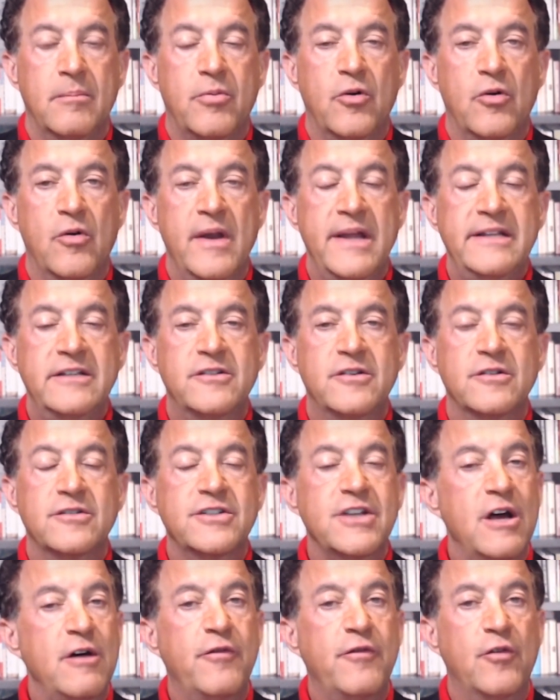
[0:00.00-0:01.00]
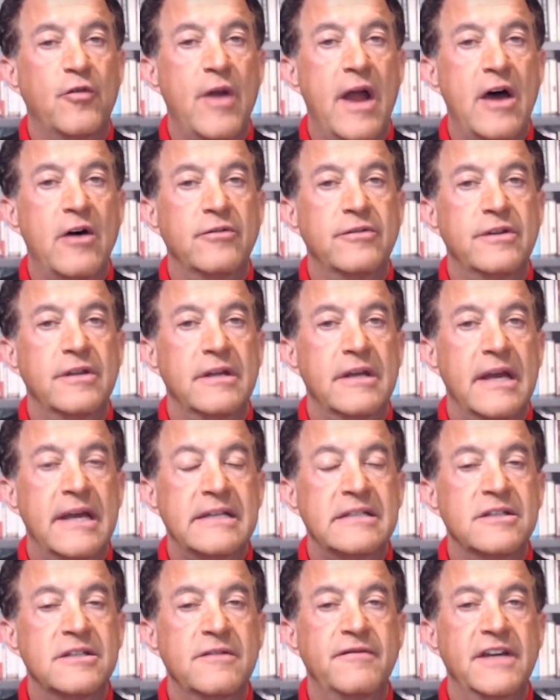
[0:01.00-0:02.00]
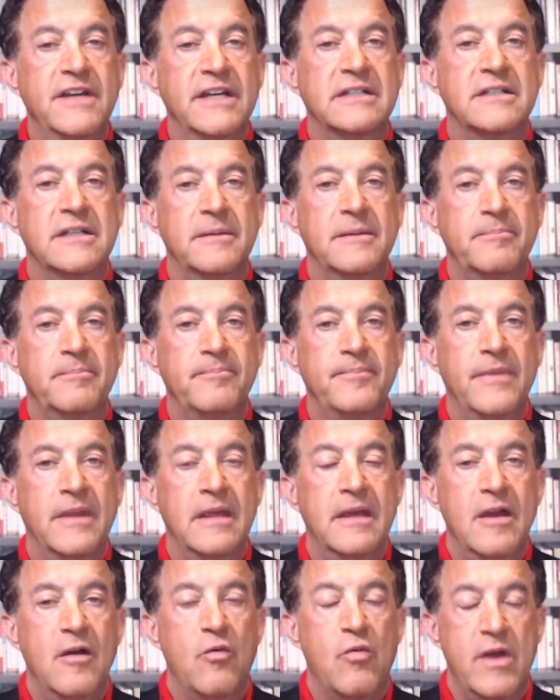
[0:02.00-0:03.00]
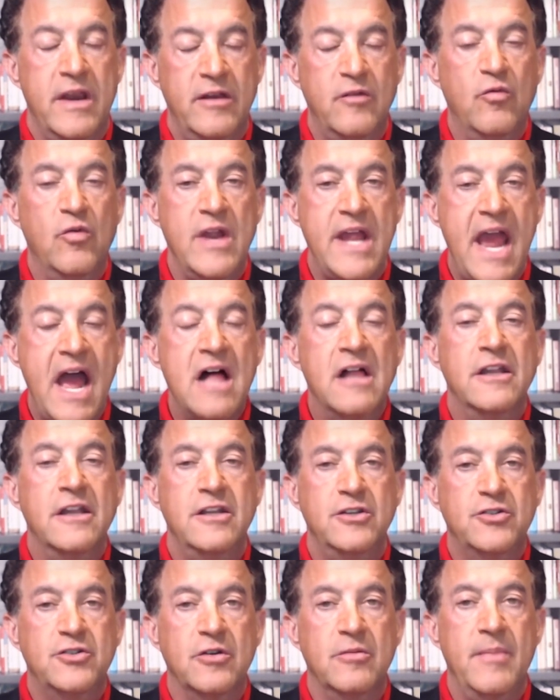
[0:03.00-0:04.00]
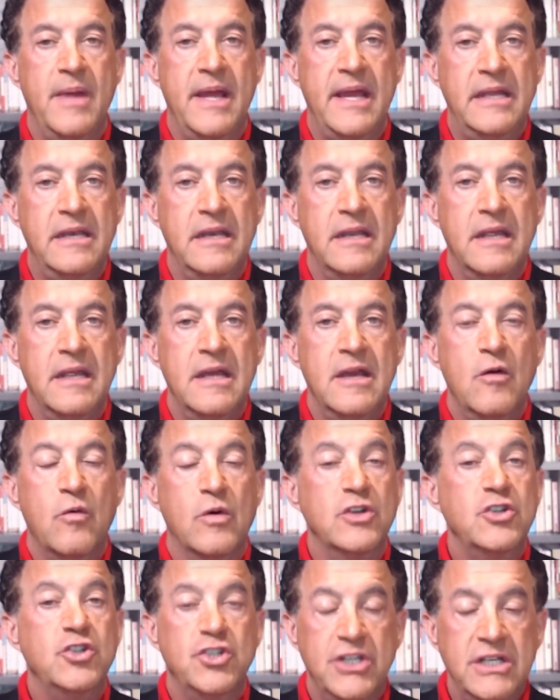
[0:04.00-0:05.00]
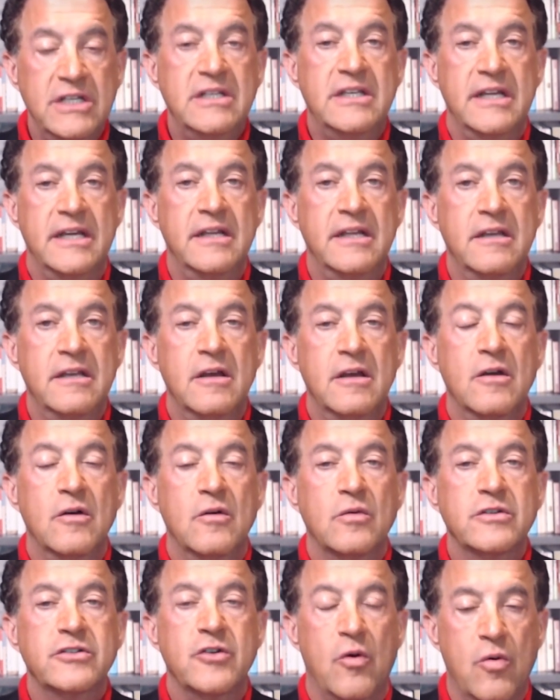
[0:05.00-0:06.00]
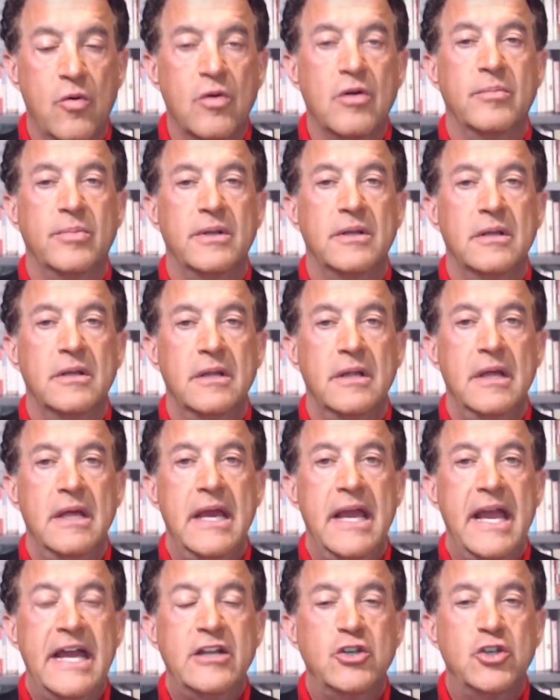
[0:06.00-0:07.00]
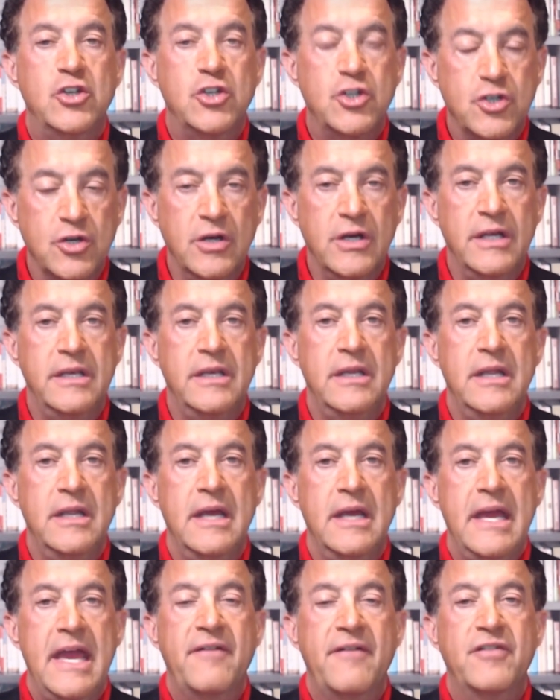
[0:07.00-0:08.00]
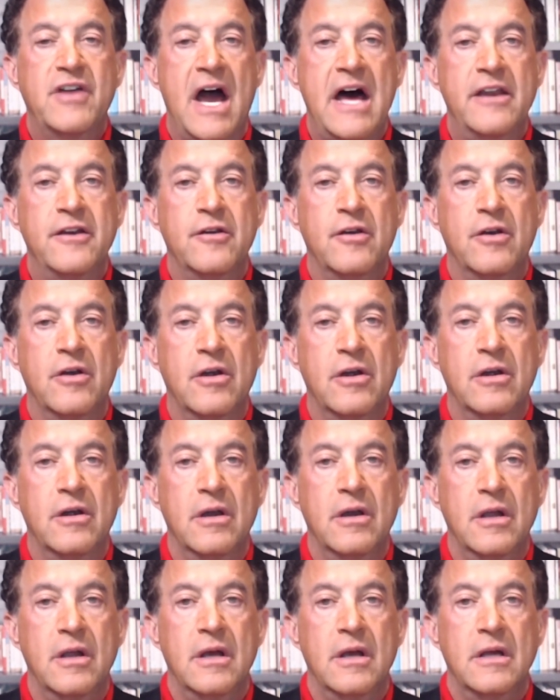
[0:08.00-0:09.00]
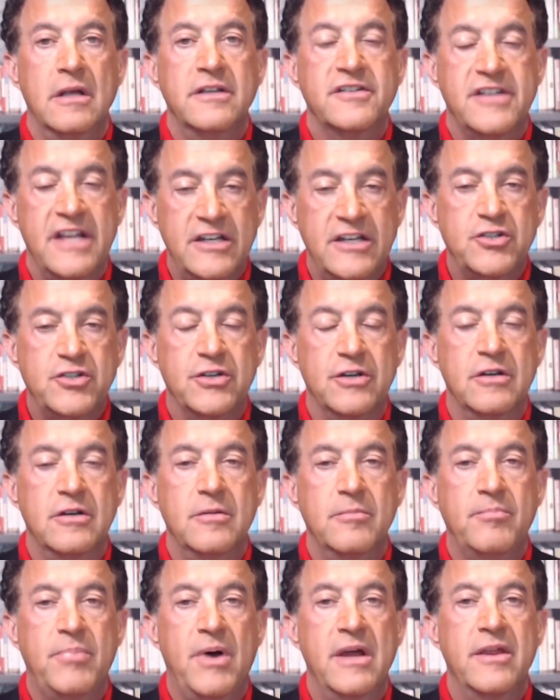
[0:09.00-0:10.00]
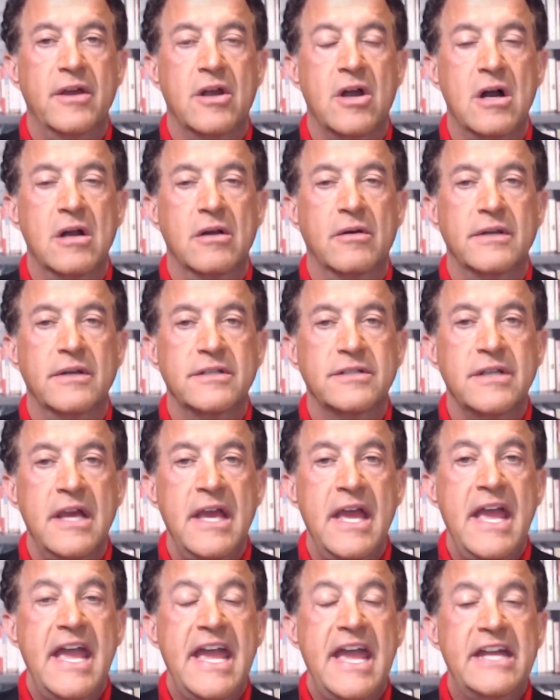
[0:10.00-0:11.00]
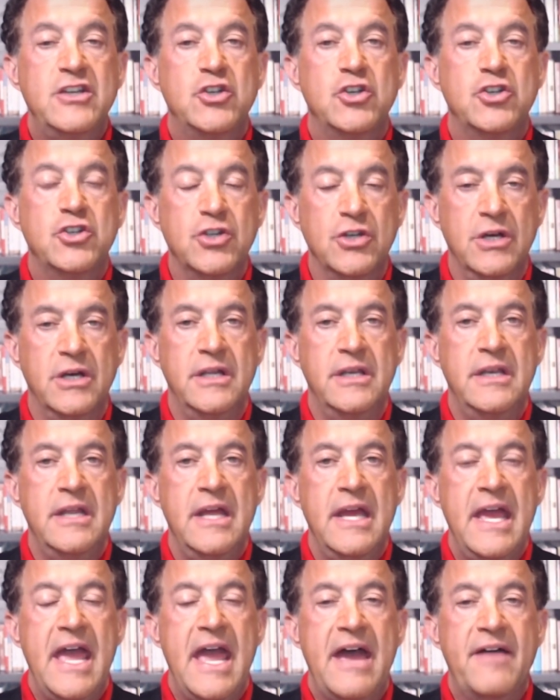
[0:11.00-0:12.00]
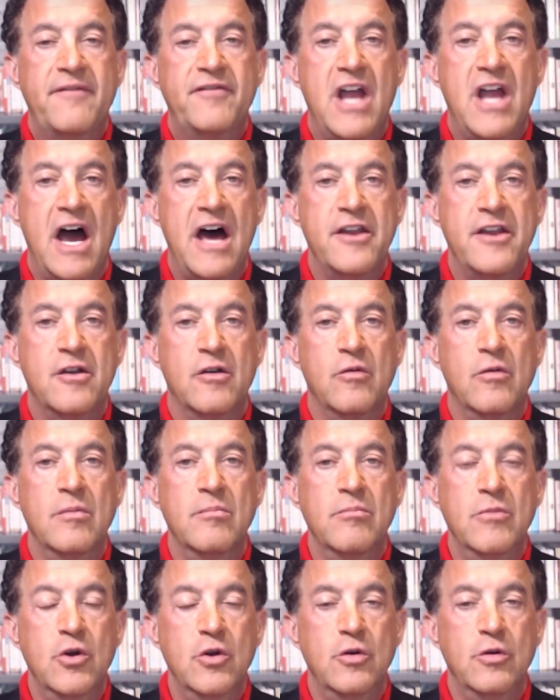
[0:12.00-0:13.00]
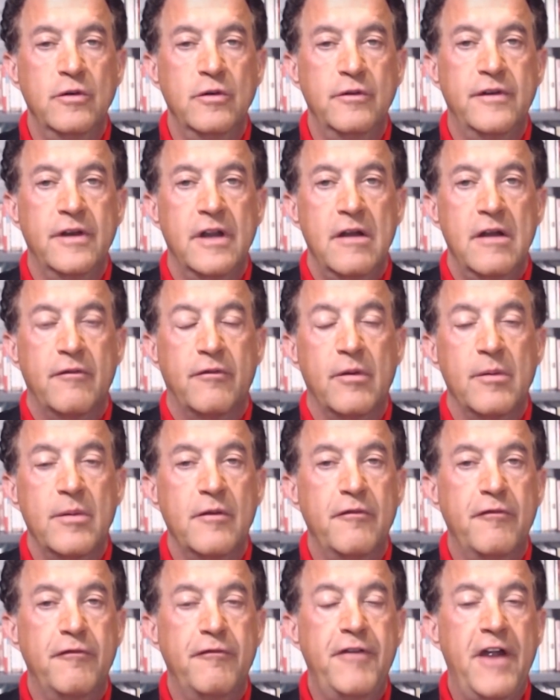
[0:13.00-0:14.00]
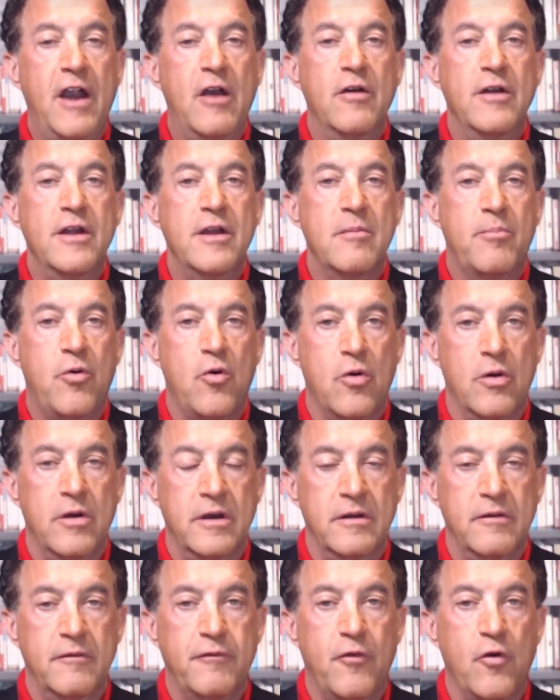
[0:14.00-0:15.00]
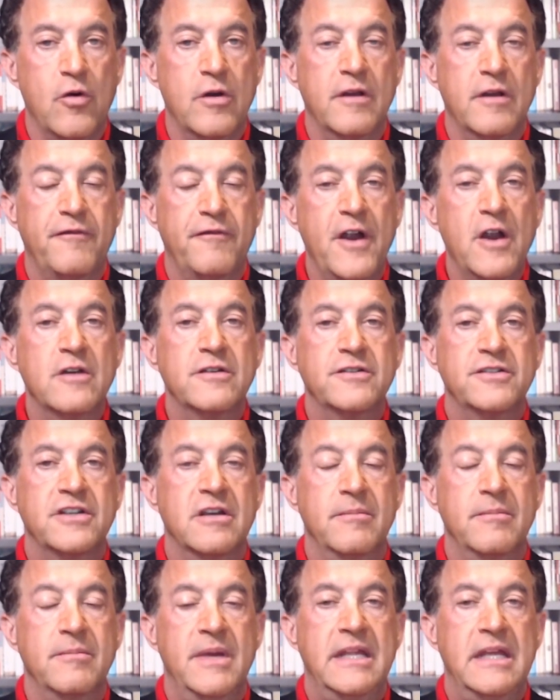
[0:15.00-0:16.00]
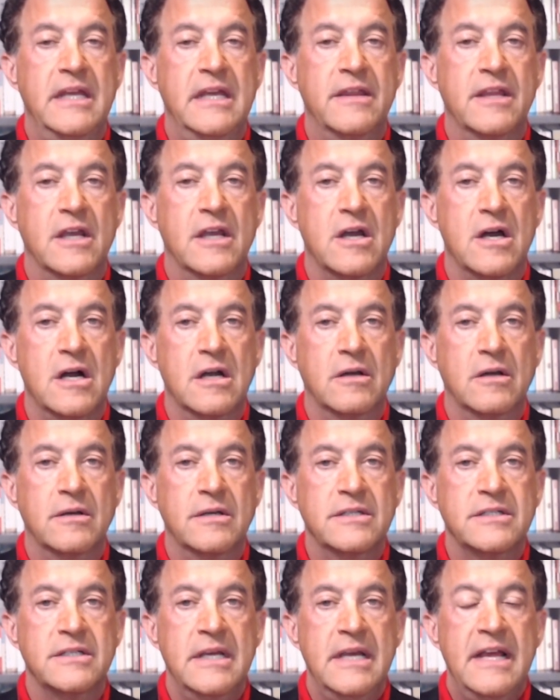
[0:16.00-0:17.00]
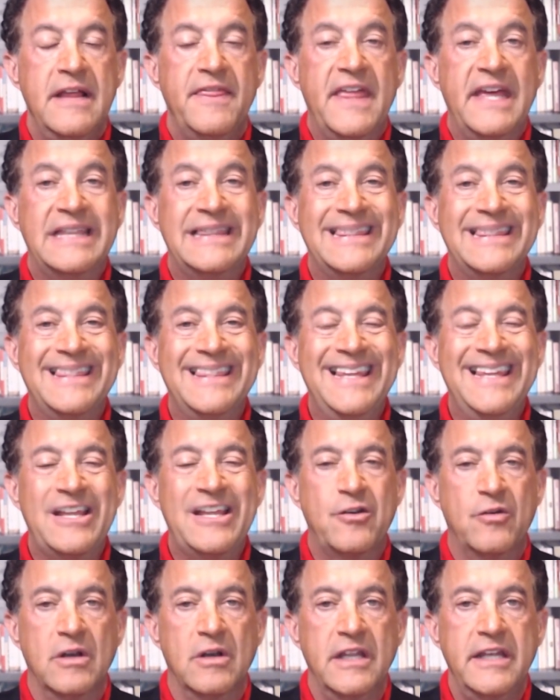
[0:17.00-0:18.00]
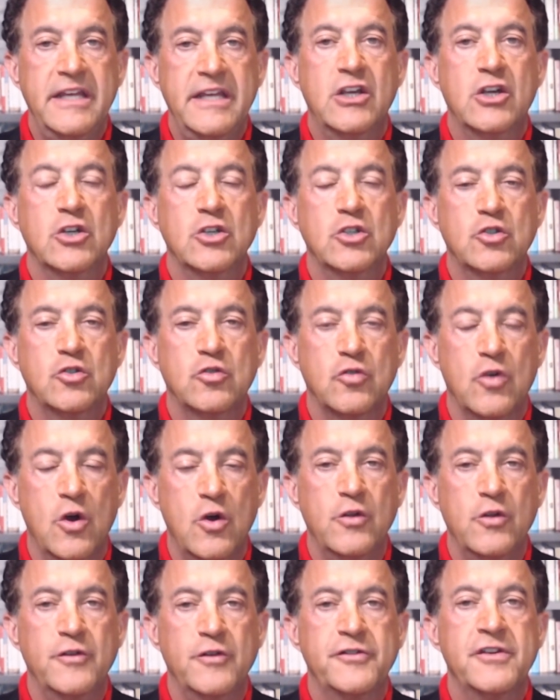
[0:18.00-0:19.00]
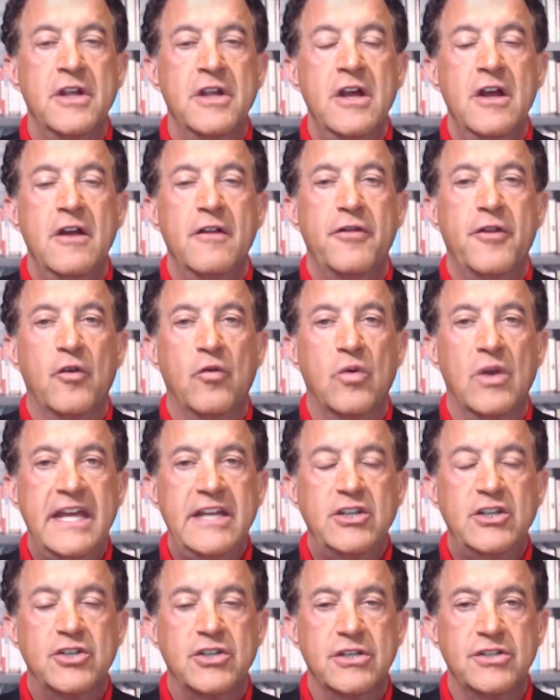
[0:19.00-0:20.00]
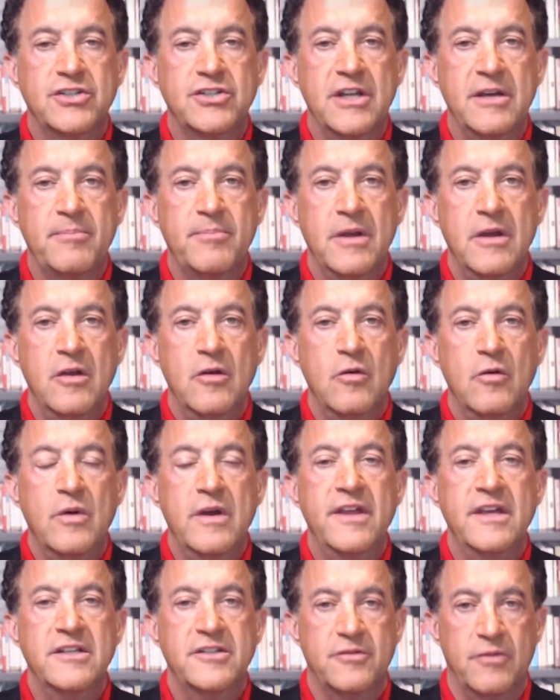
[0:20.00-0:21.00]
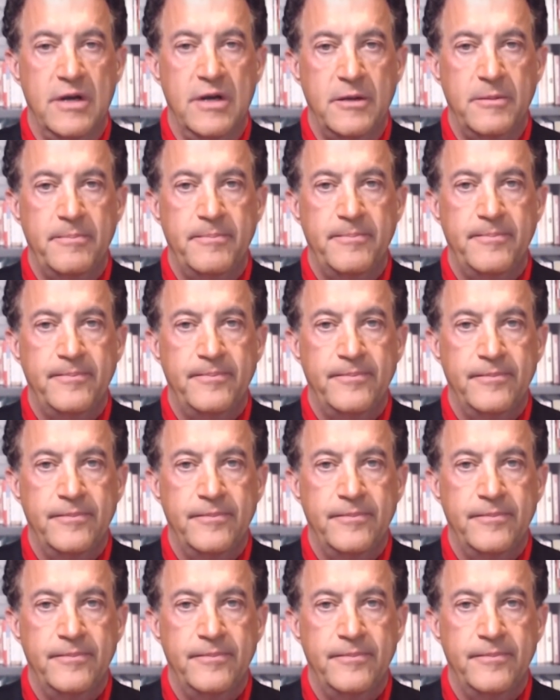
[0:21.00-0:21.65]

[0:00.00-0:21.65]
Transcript: parades herself around as the victim, when in reality, Jermain, what she did was horrible and should have gotten her censured by the Congress and should have gotten her removed from the very important Foreign Affairs Committee in the Congress that literally controls the relationship with Israel.